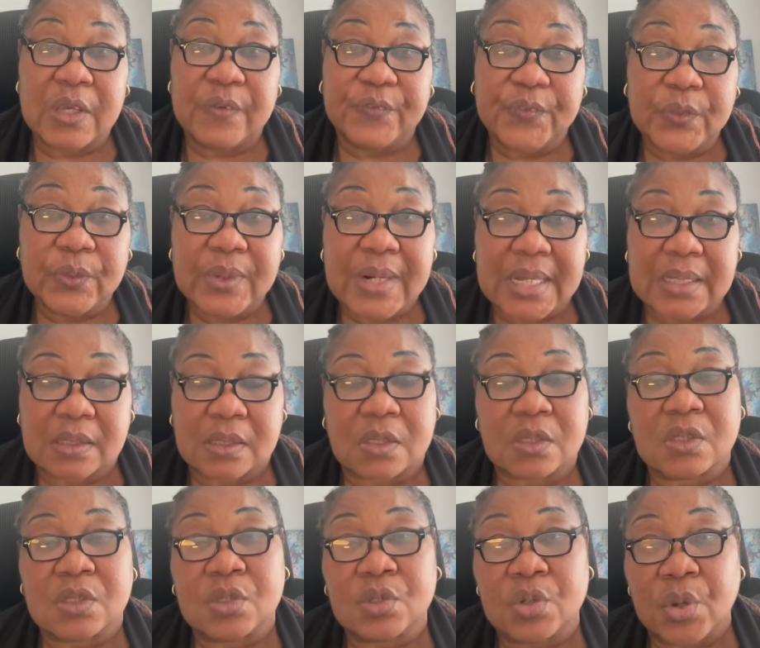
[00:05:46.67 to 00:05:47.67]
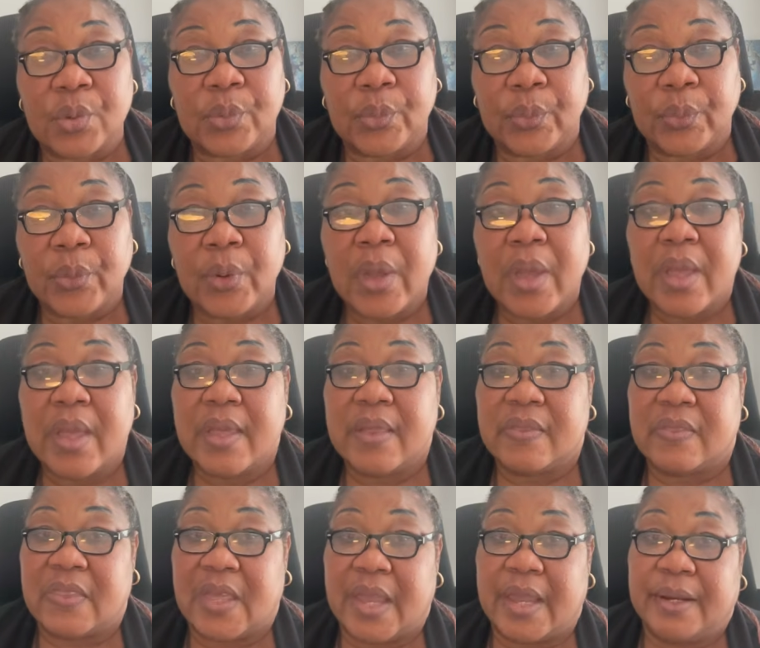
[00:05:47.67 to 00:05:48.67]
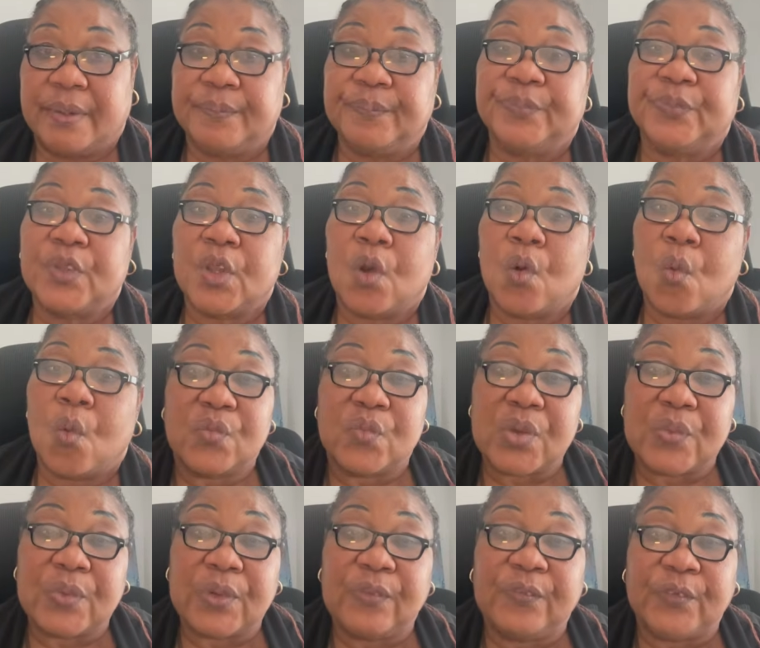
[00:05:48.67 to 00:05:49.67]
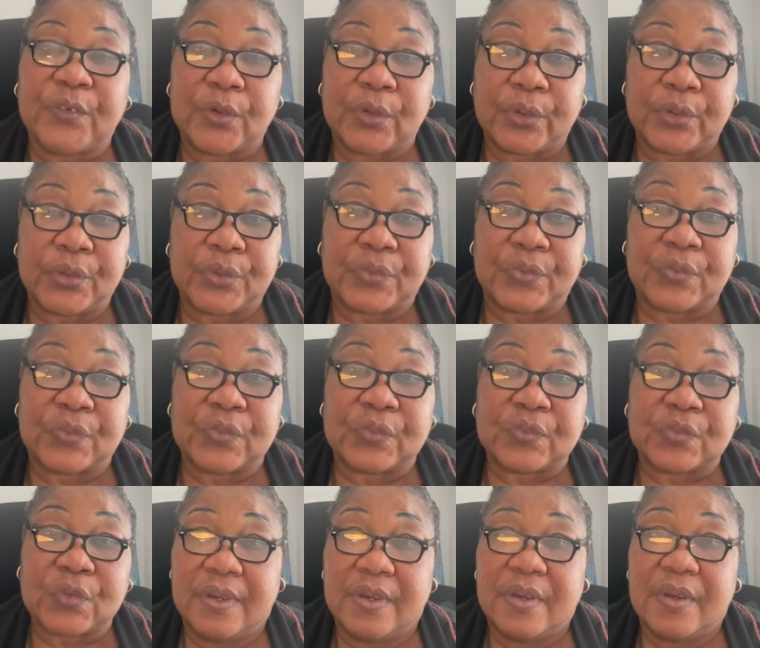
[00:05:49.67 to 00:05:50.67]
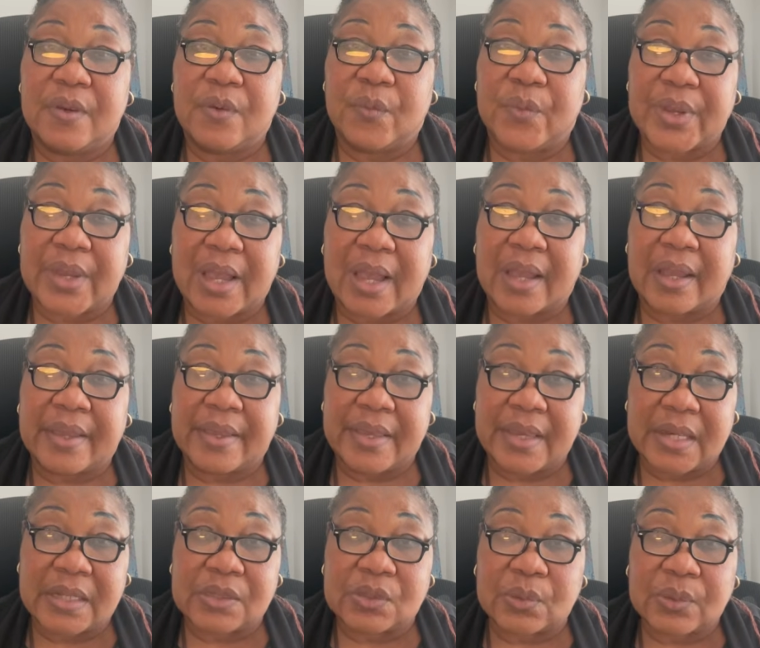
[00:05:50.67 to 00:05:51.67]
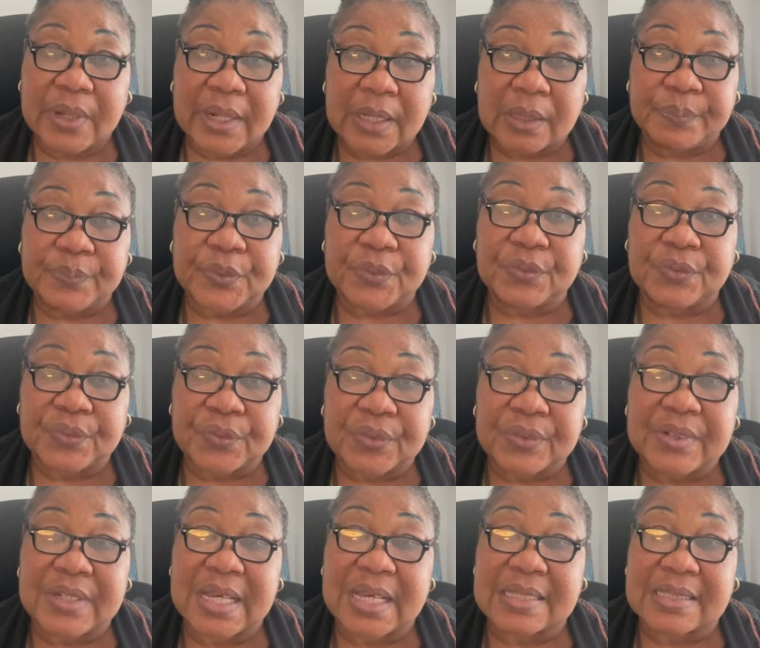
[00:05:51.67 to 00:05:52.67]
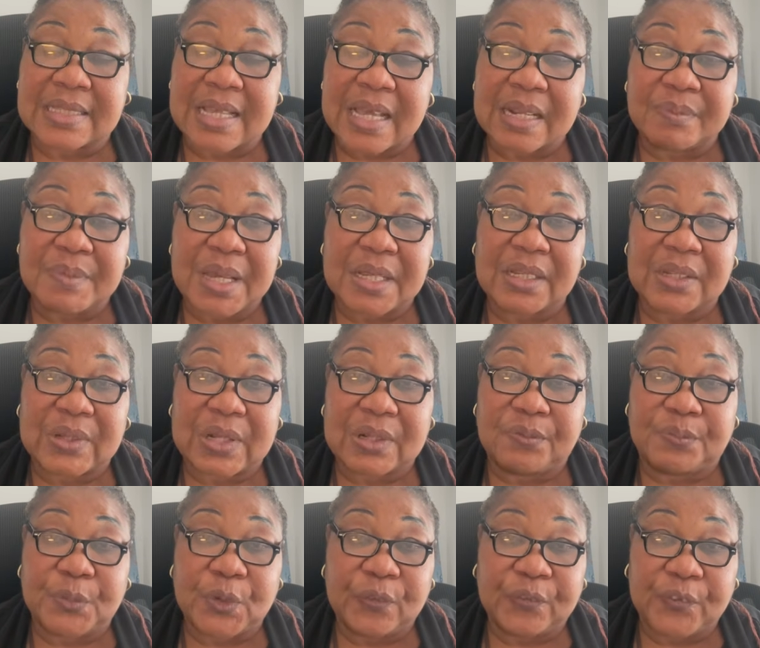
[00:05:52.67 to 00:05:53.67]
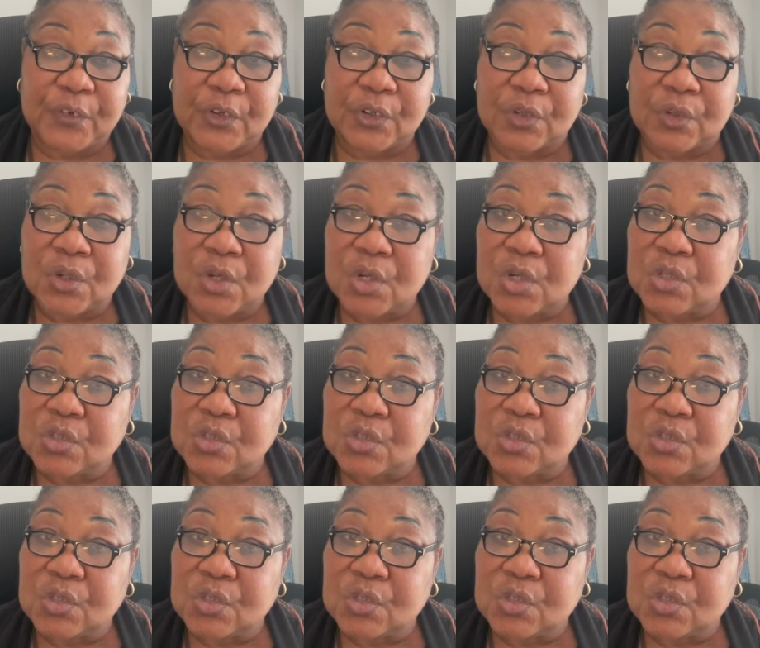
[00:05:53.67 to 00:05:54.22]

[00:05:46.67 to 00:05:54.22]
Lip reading: If you let us know, then we will follow you through. So we are here to help you through the assignment and portfolio.